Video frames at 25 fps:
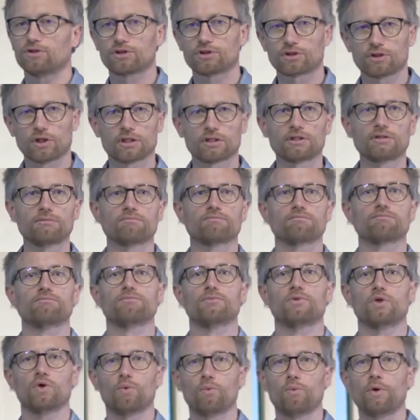the Sun,
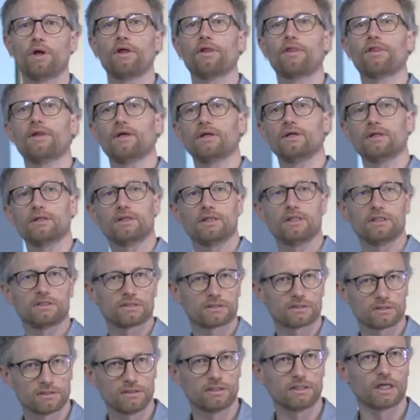with
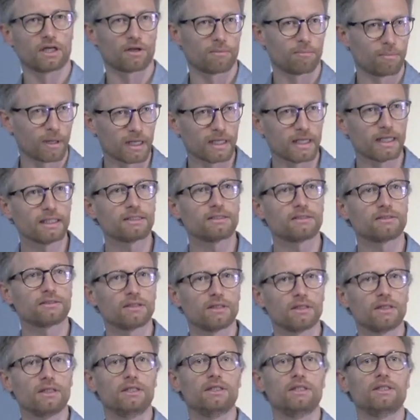its giant
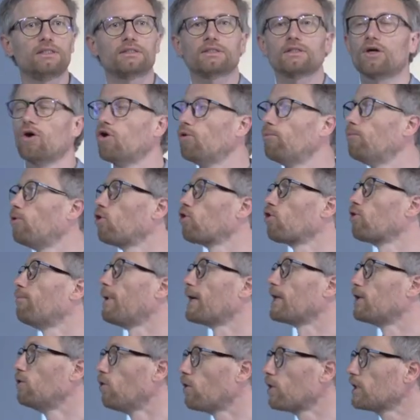planets, is among a
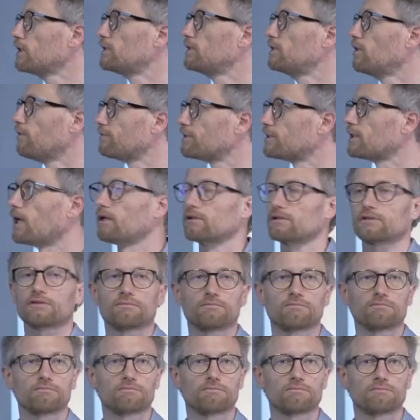minority of stars.
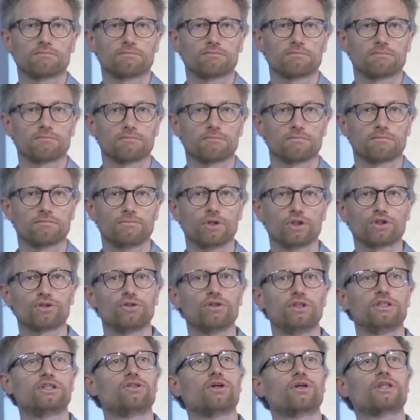But
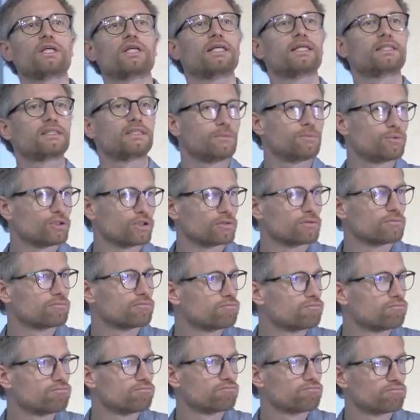it's not an exception.
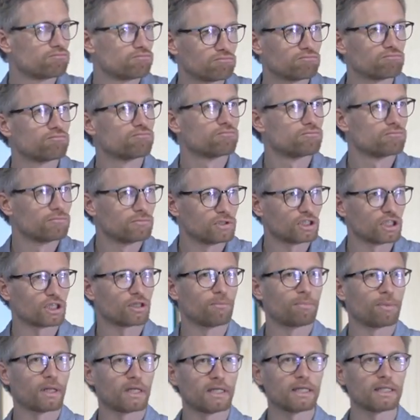
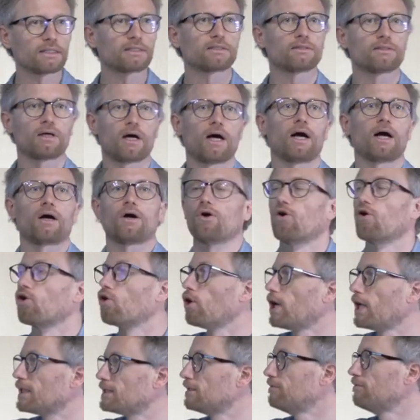Giant planets are
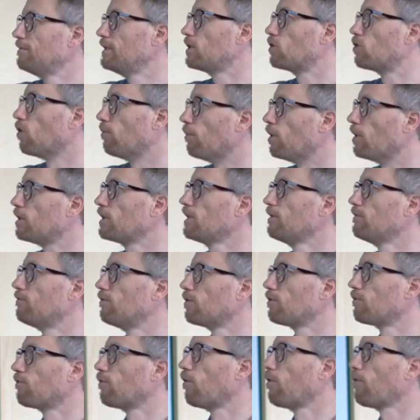relatively common,
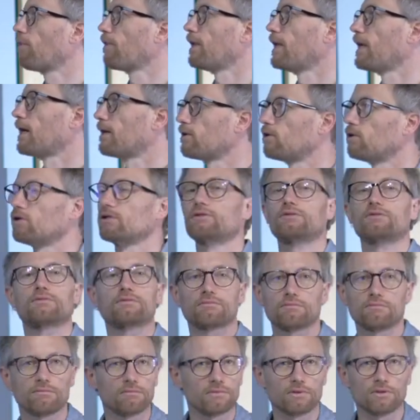even though they are not
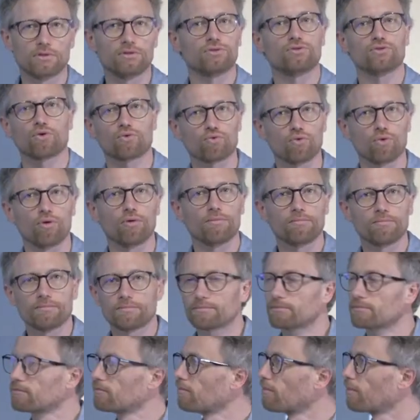the rule.
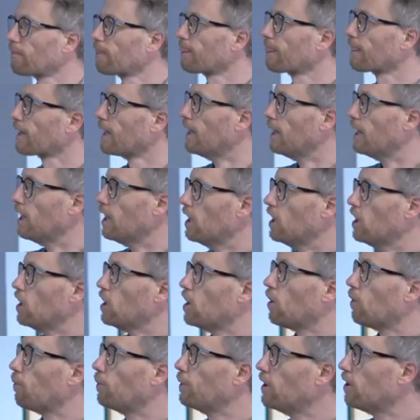
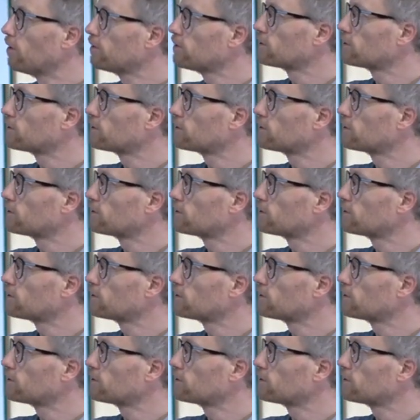We